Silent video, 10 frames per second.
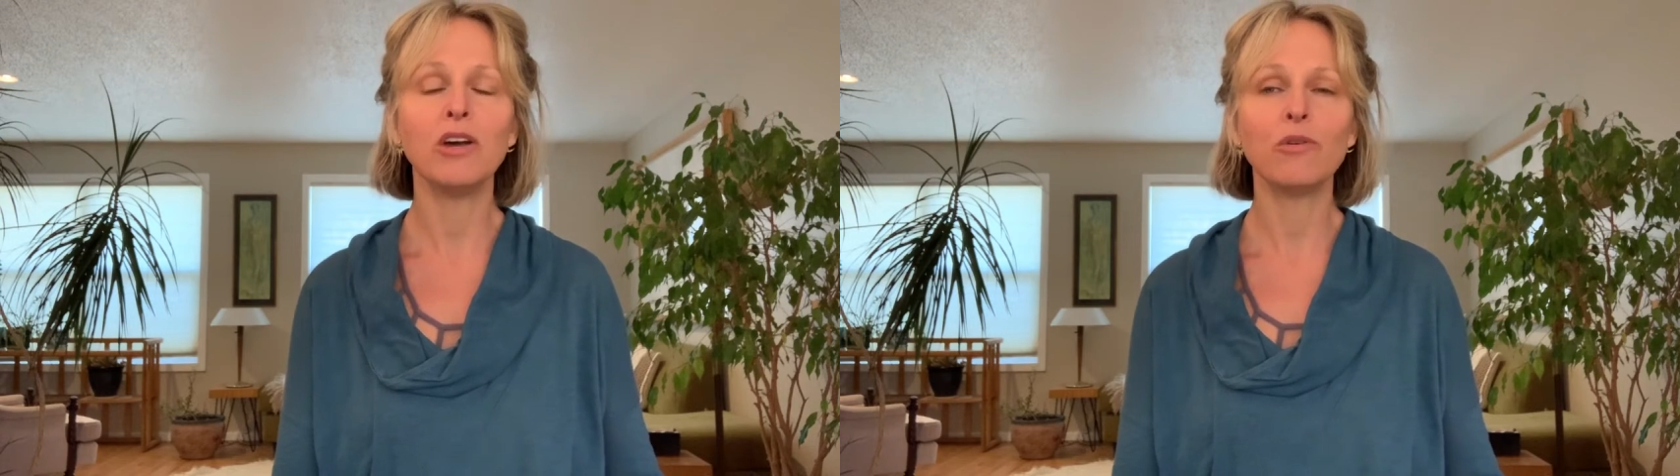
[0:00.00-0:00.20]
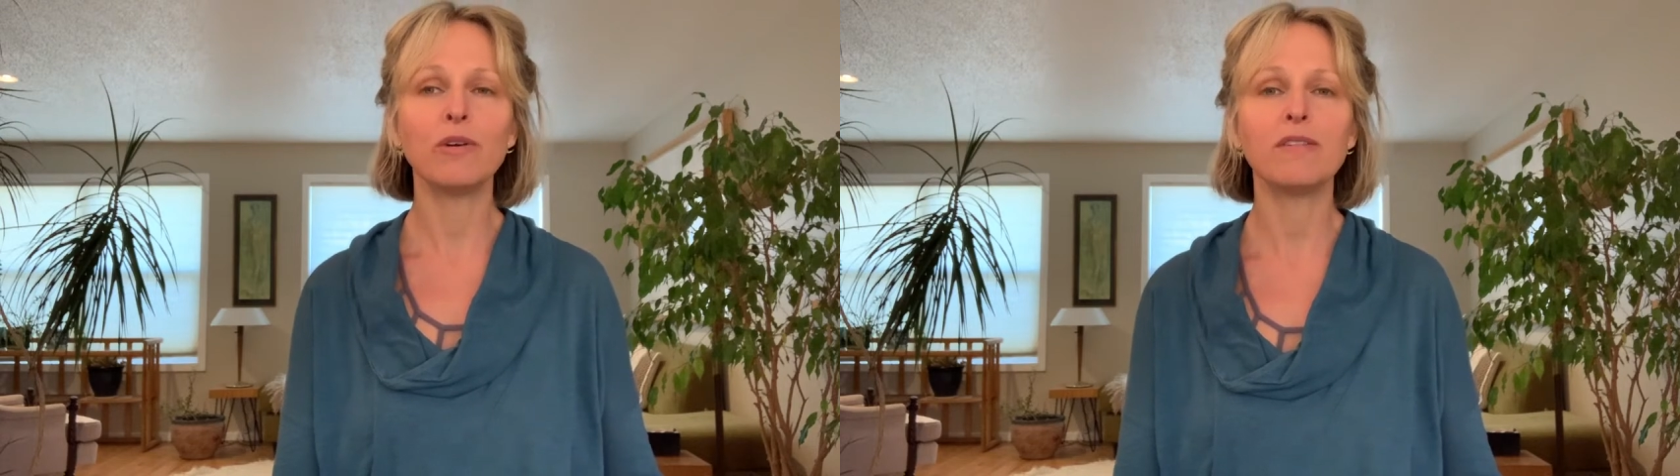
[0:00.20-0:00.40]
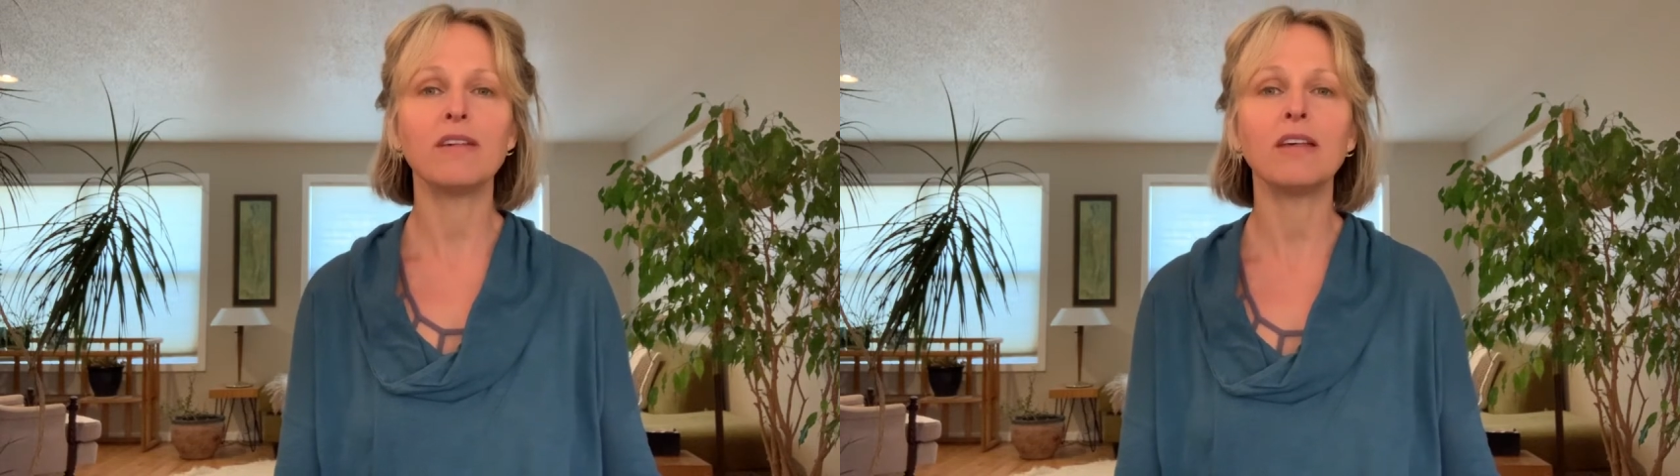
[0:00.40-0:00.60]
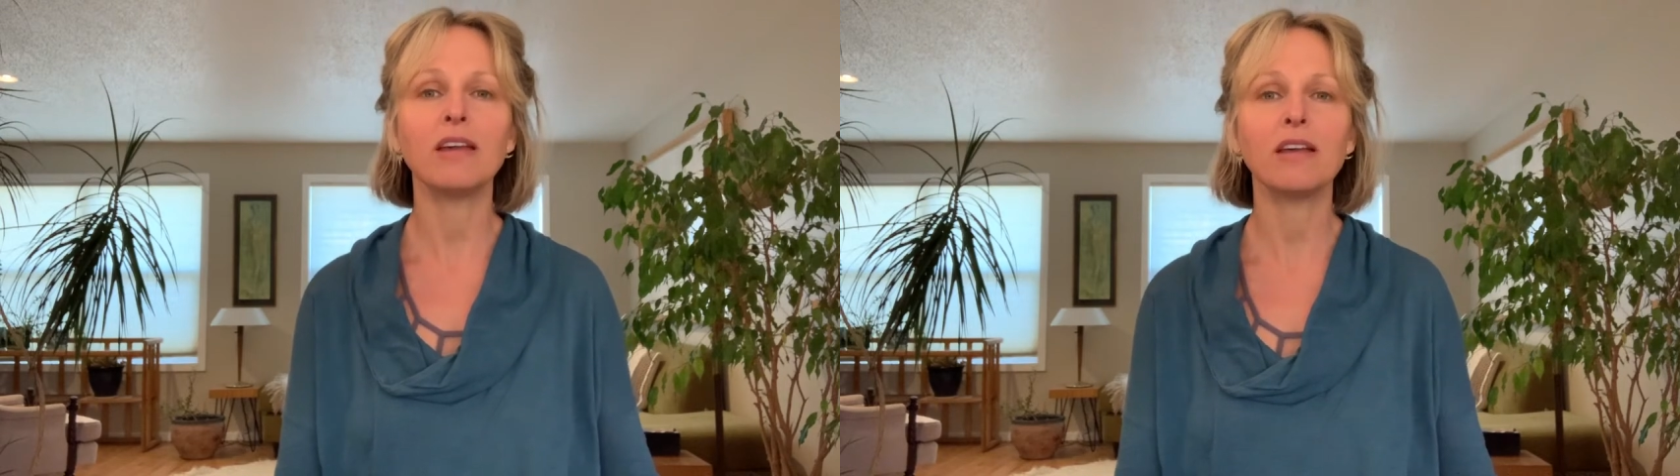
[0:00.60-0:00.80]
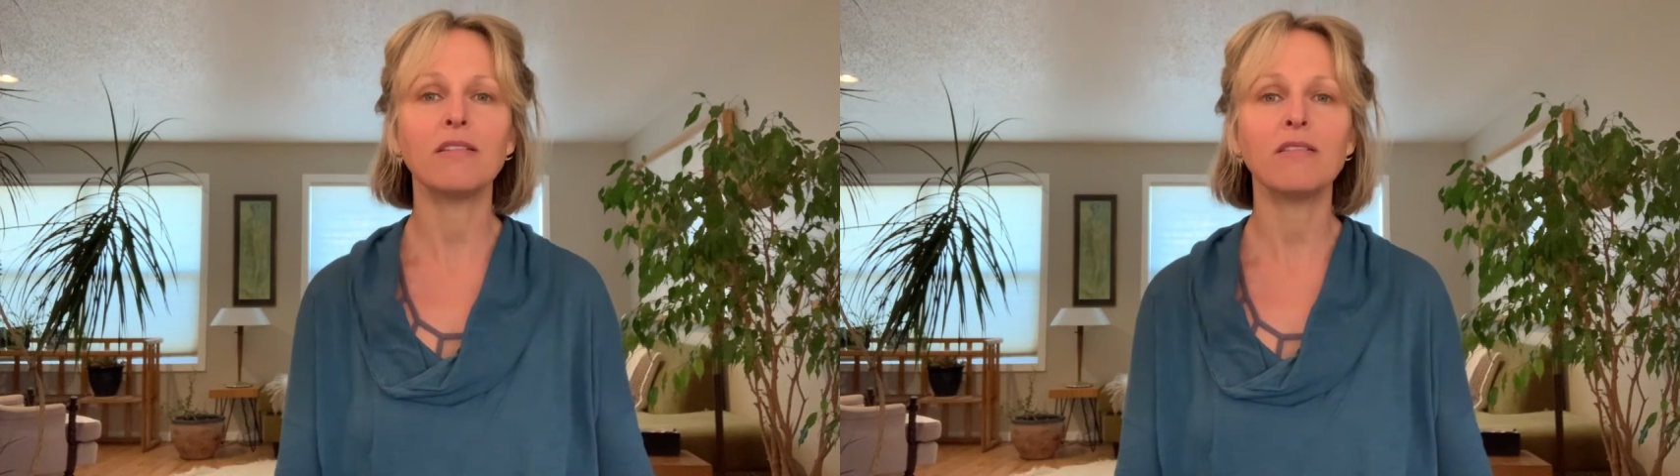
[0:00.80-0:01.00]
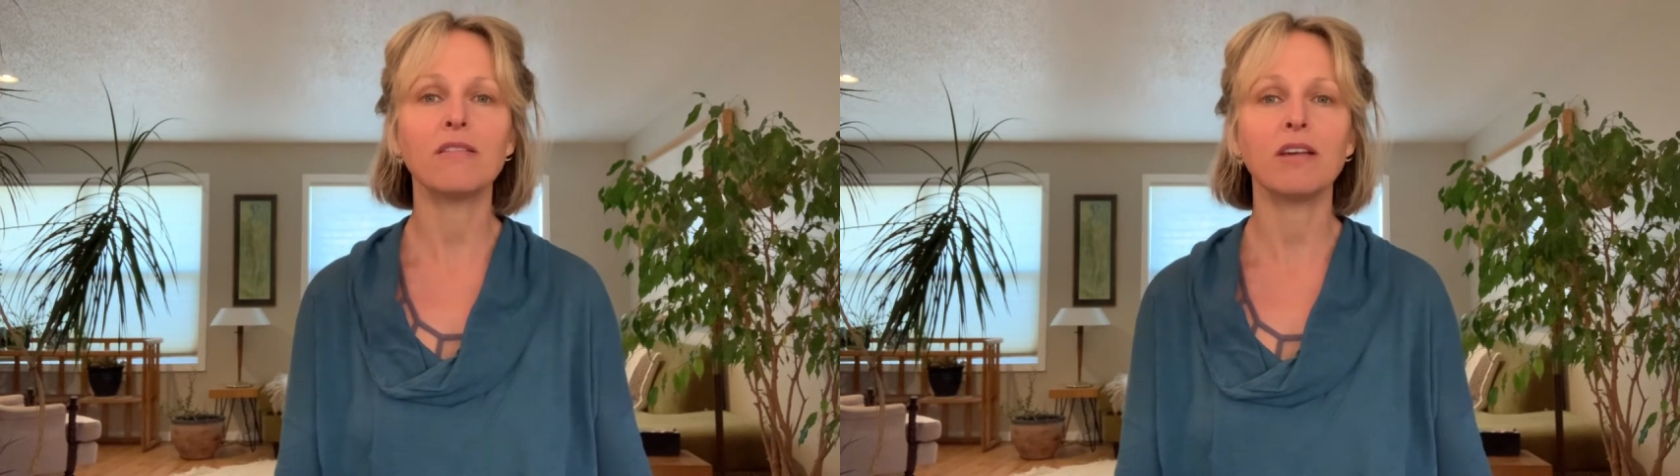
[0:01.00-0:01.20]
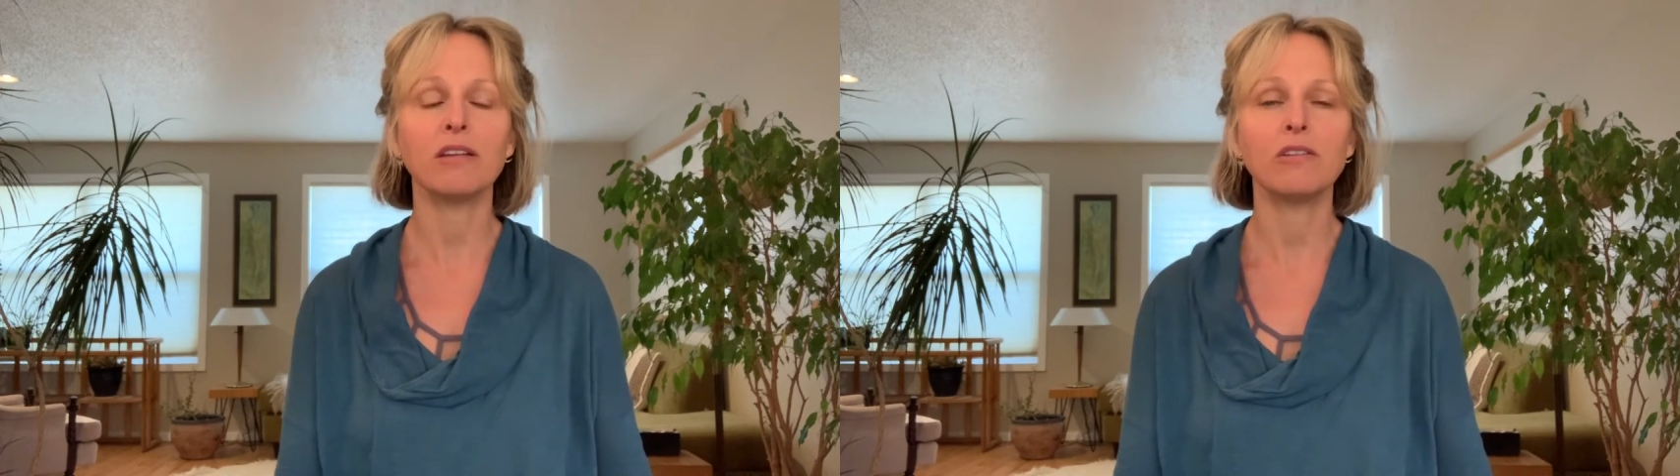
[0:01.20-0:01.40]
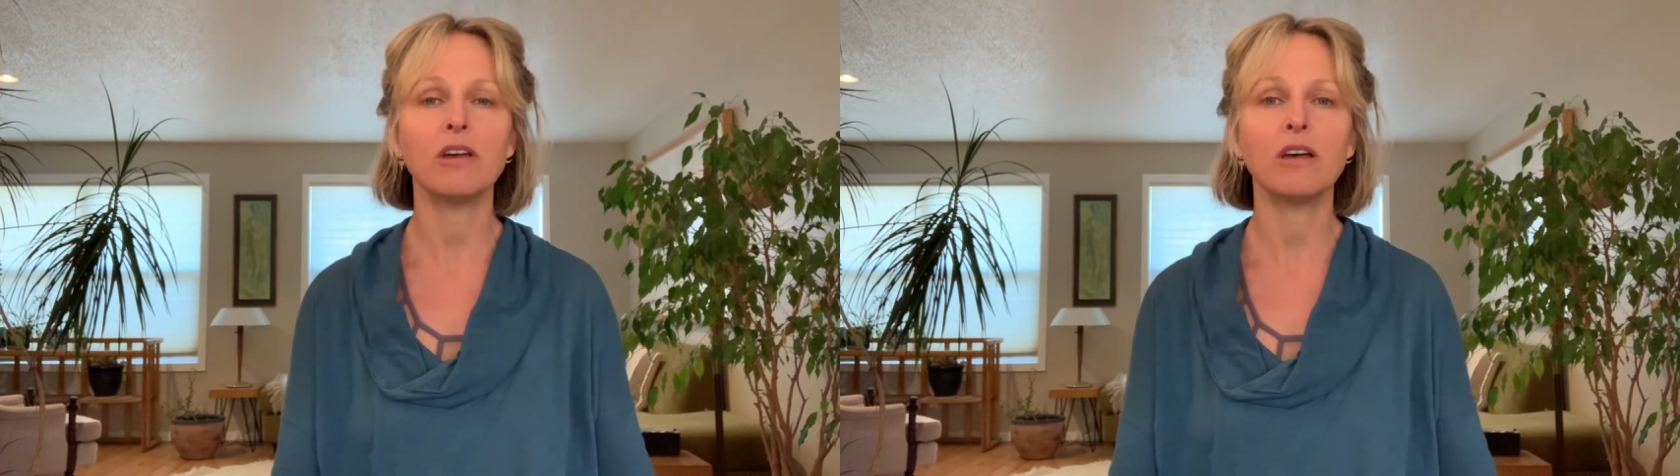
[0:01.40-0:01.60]
resilience
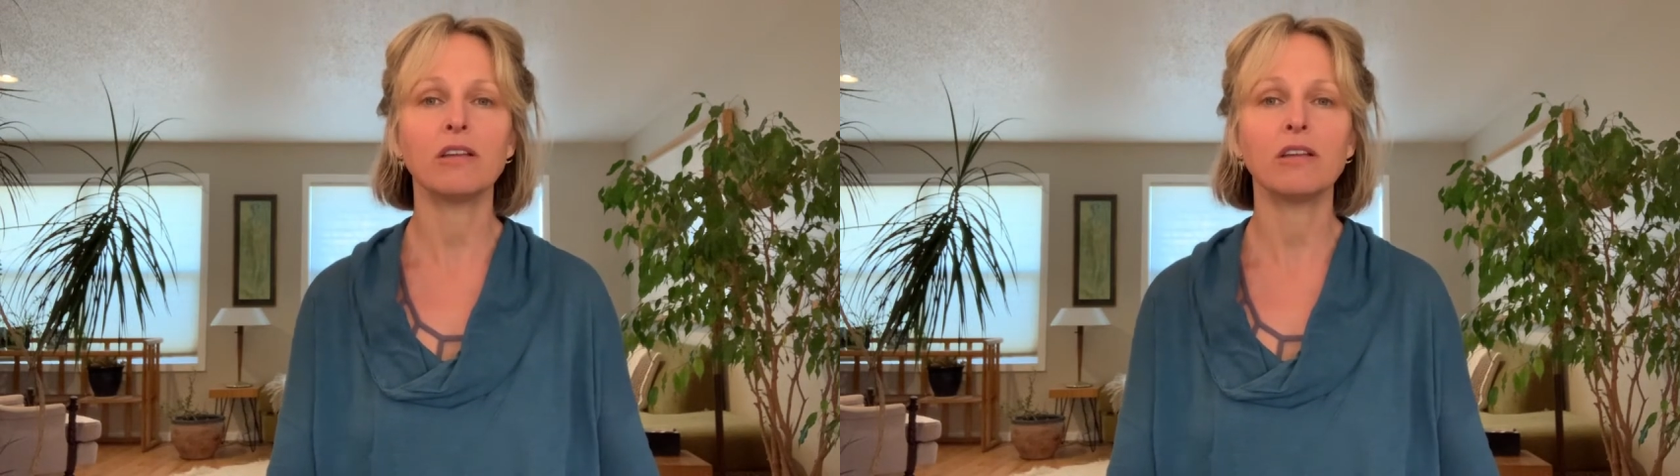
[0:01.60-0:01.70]
in